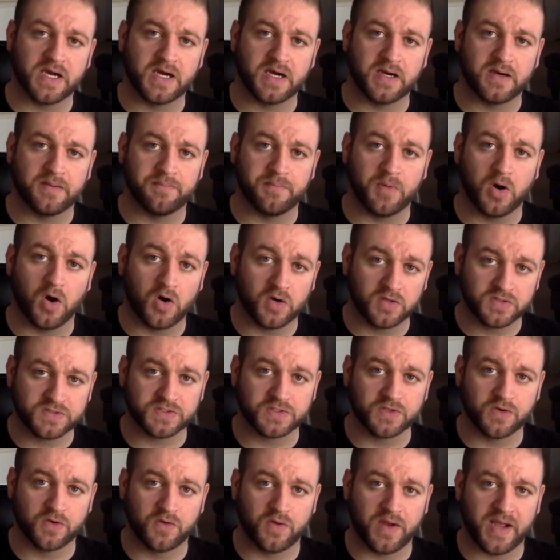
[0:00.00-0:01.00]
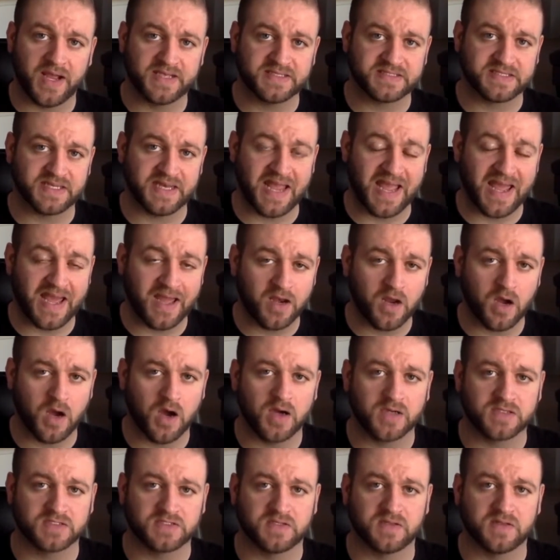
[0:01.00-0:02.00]
also as an ad
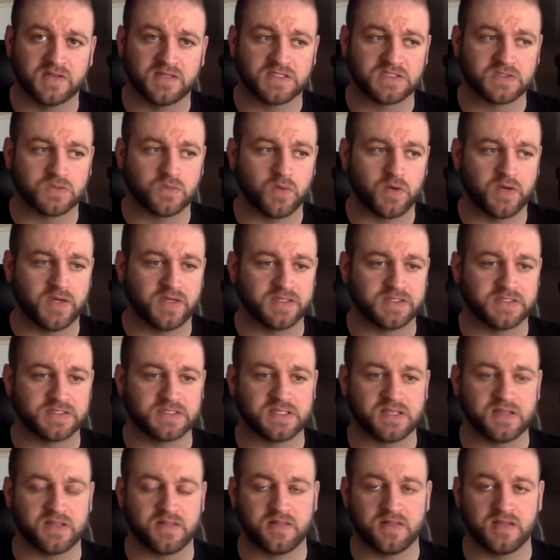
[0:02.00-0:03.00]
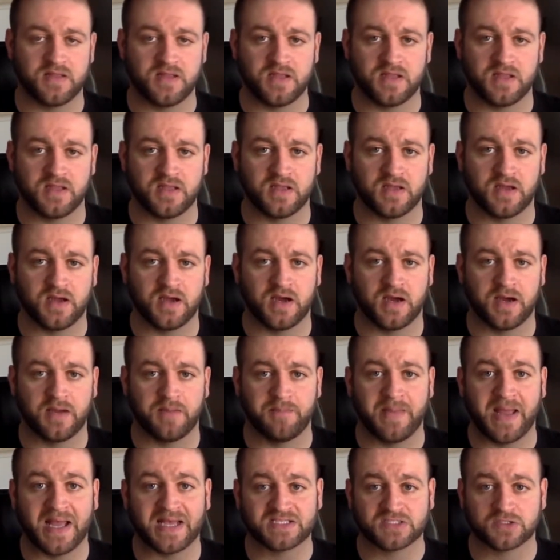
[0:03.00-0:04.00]
hoc to this was the
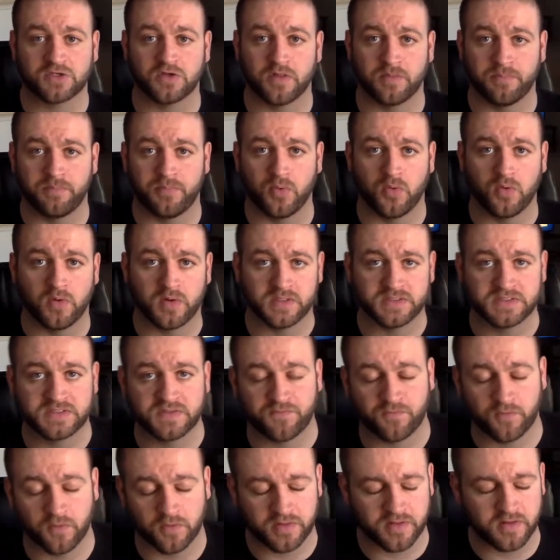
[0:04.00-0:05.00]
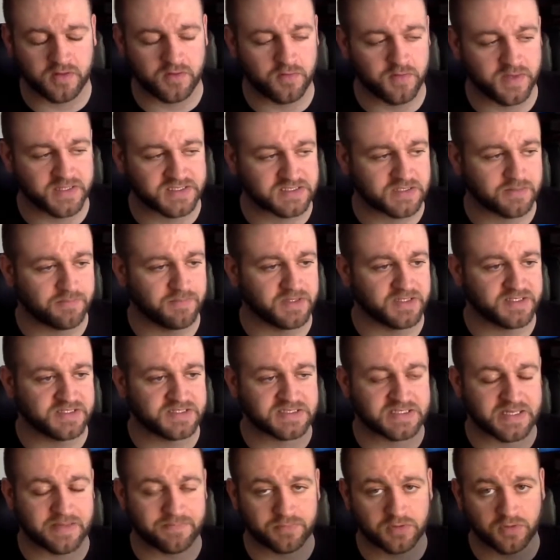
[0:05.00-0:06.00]
Master the Boards for the USMLE
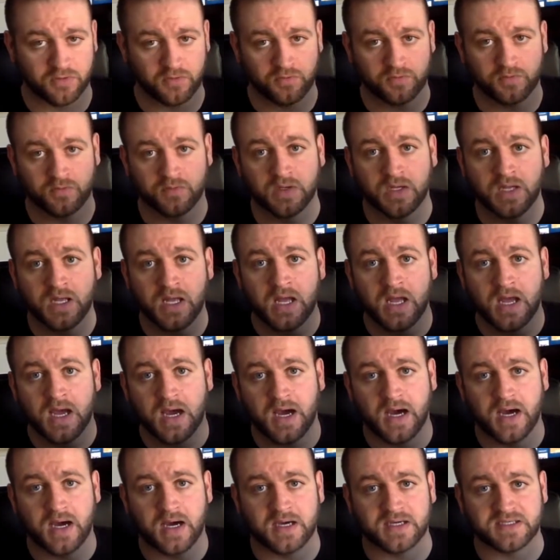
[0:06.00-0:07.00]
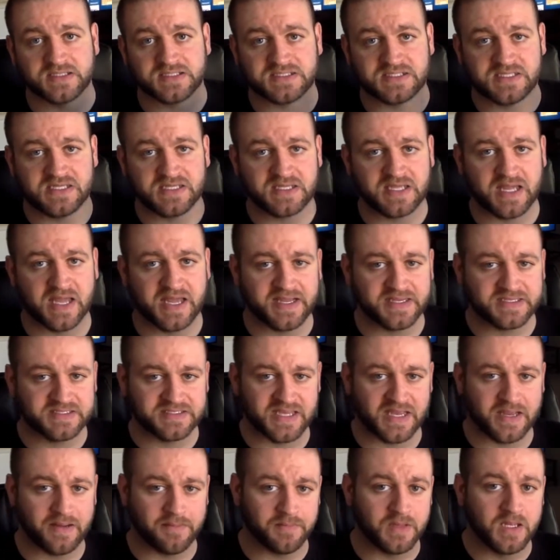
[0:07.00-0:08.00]
Step 2 CK
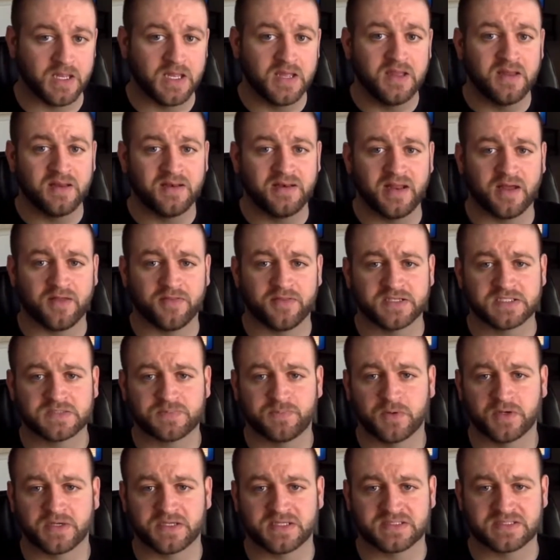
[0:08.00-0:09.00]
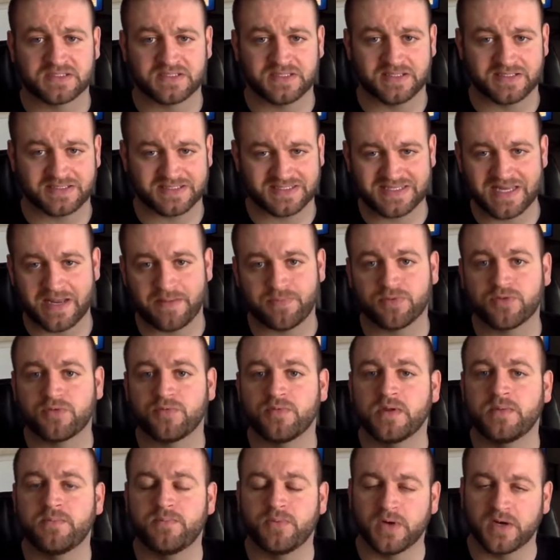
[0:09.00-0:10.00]
exam. Now this book is the Step
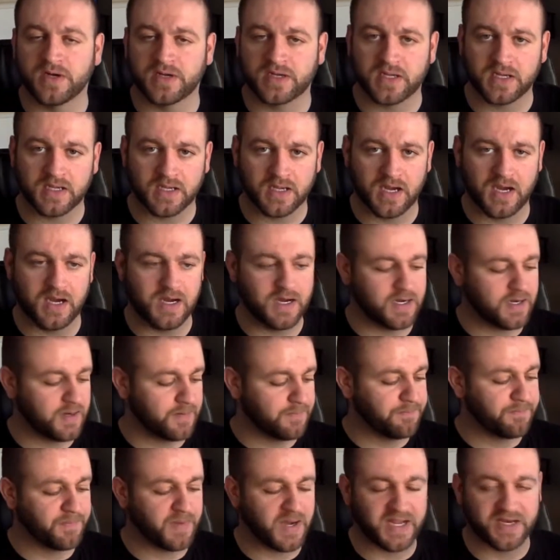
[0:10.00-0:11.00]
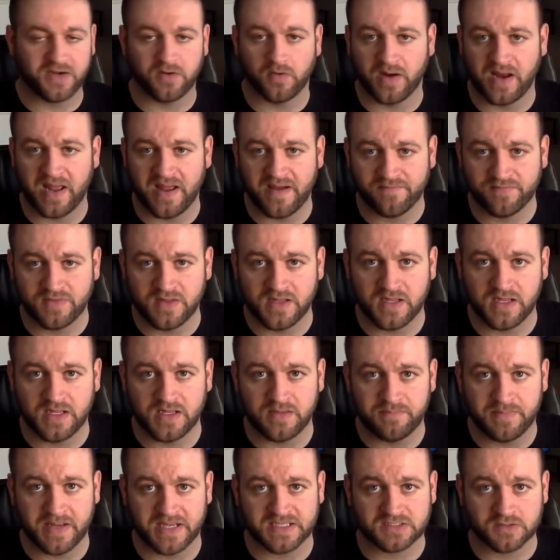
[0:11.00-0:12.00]
3 book. I don't have
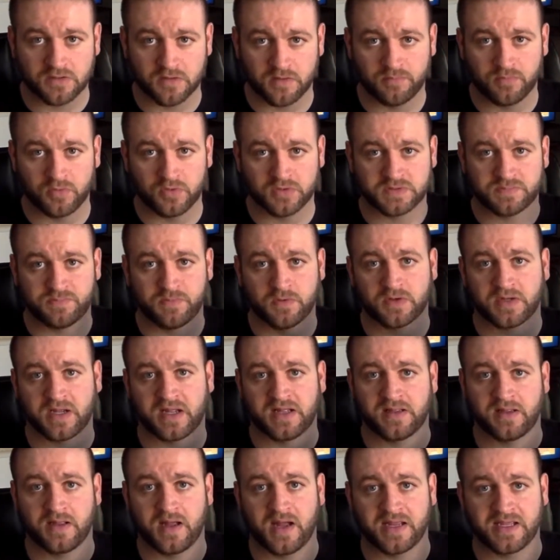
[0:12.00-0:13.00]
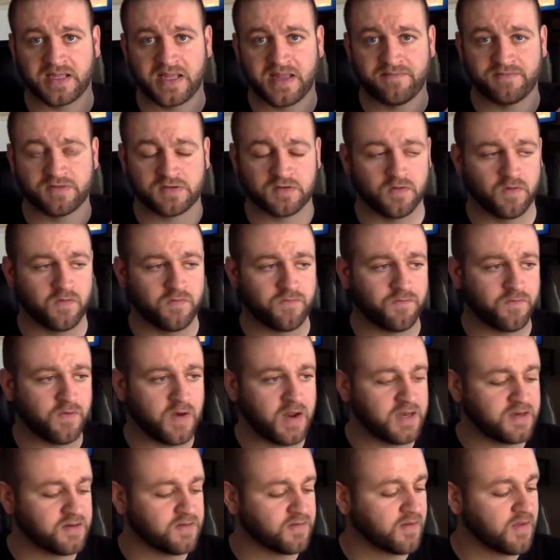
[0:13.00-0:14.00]
the Master the Boards book. I gave it to a
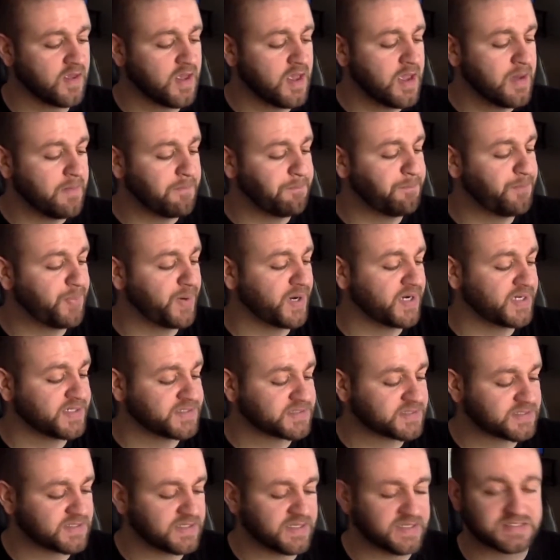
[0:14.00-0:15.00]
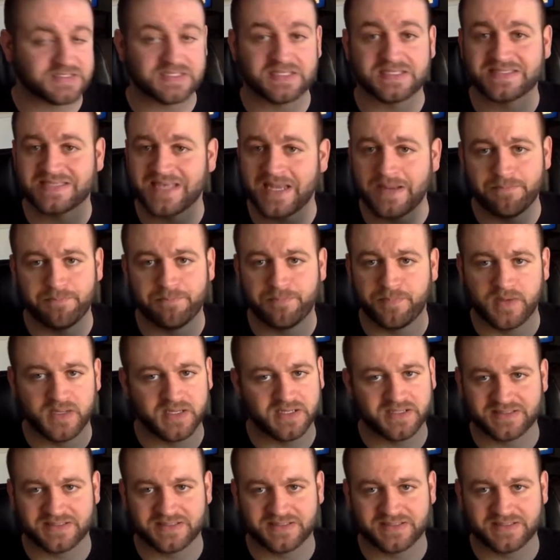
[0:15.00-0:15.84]
friend, but it's the same